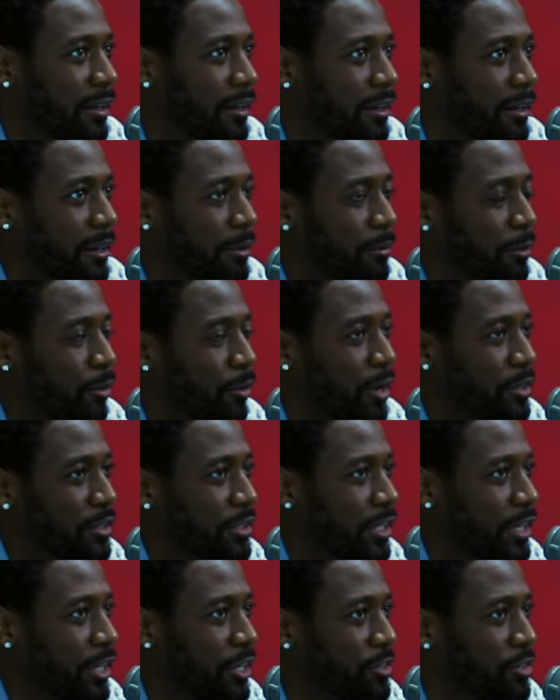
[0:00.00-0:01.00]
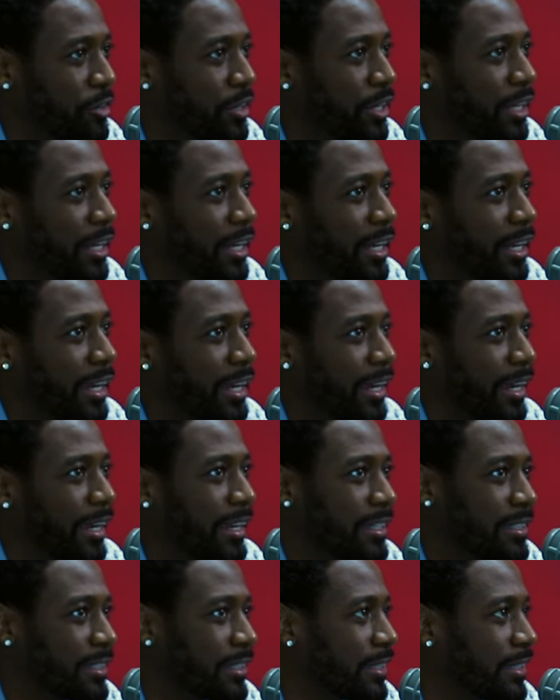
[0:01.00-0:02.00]
uh, across the country,
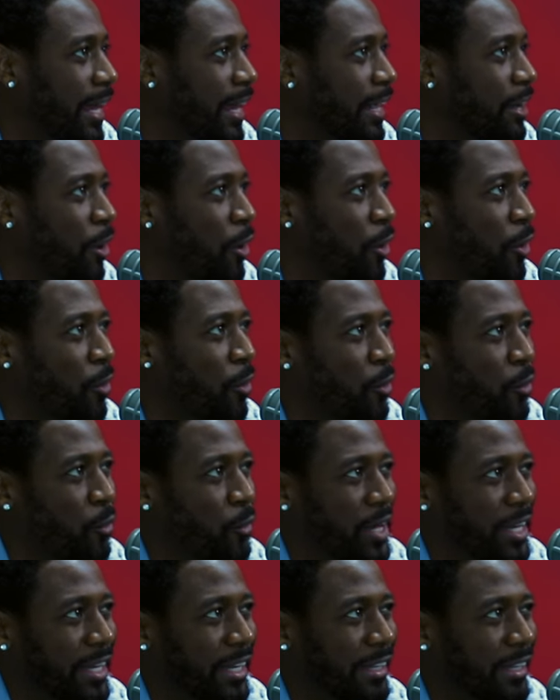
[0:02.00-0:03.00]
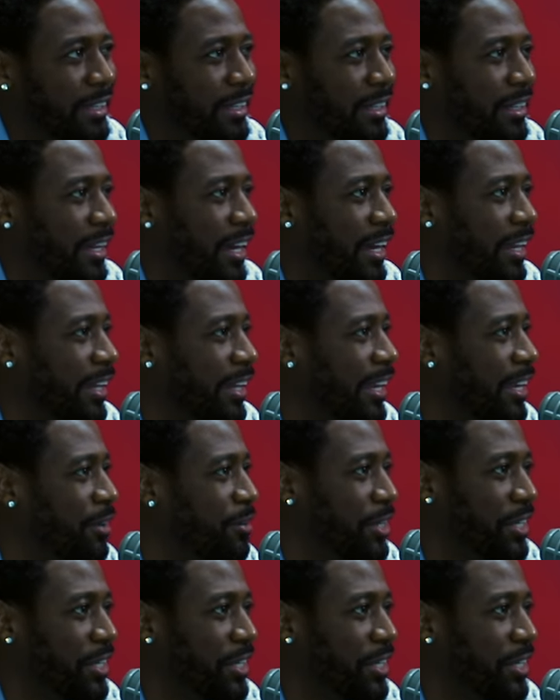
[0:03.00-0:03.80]
and it's just like a whole week in L.A.